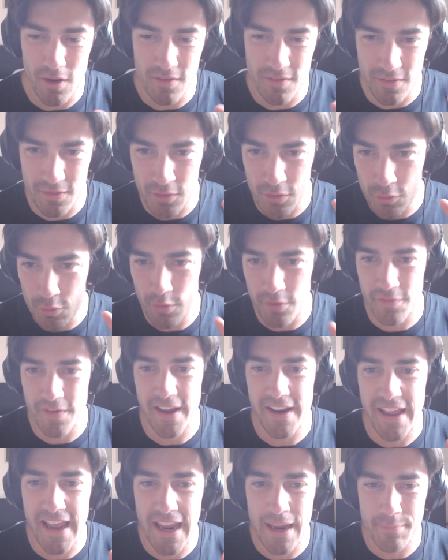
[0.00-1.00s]
you would have
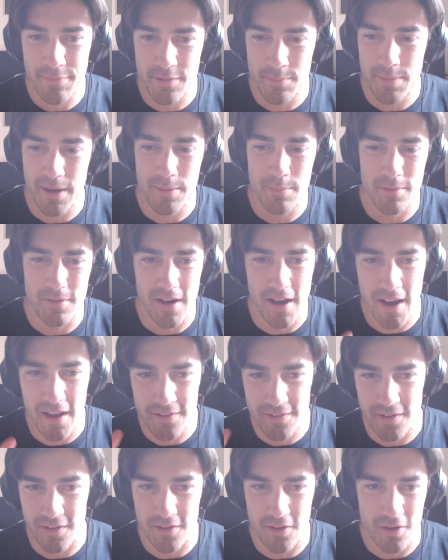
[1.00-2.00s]
had heaps of people
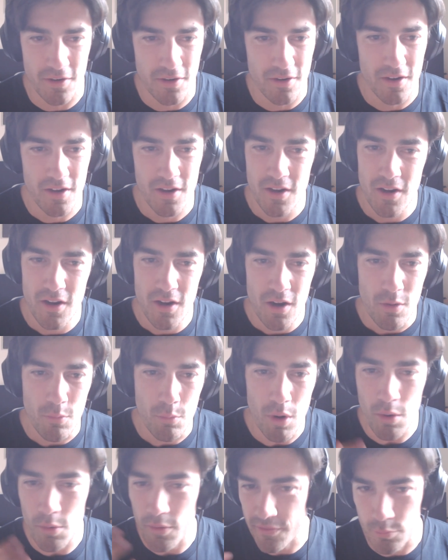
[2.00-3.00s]
asking you,
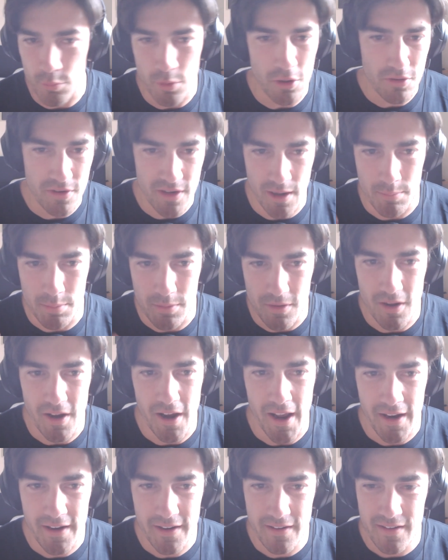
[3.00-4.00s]
what was the World Cup
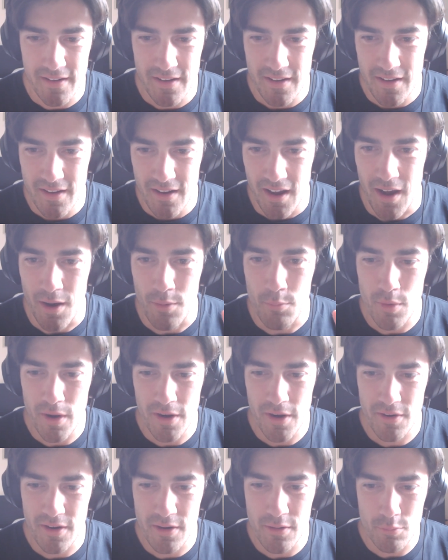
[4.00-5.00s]
like? I'm
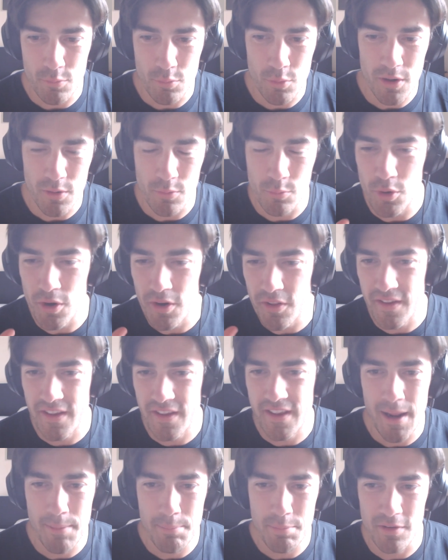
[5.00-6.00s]
wondering what, what are the
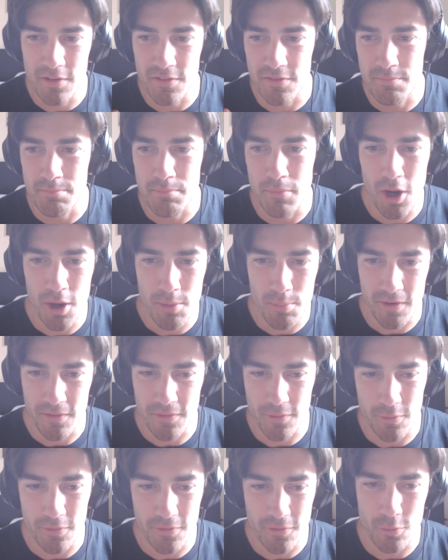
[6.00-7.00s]
couple of
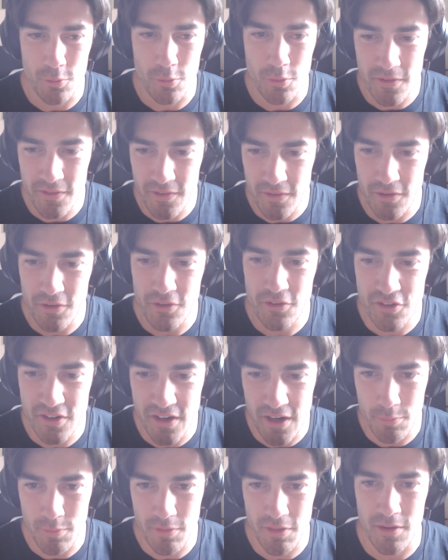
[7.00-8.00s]
moments or stories that you
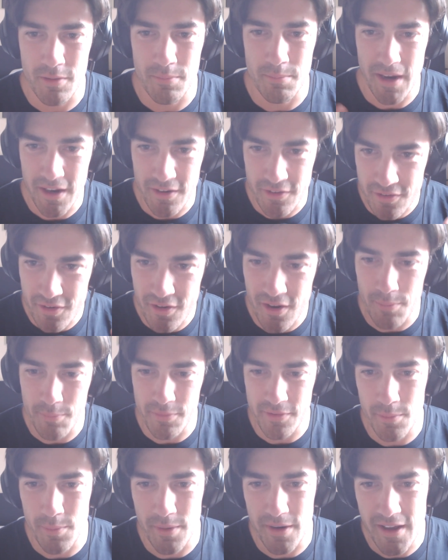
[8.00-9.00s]
share with them each time
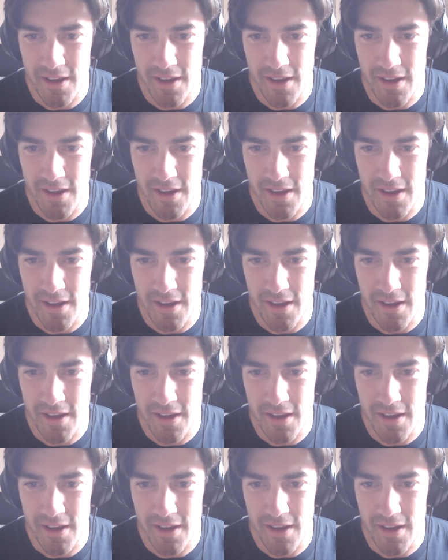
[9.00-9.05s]
someone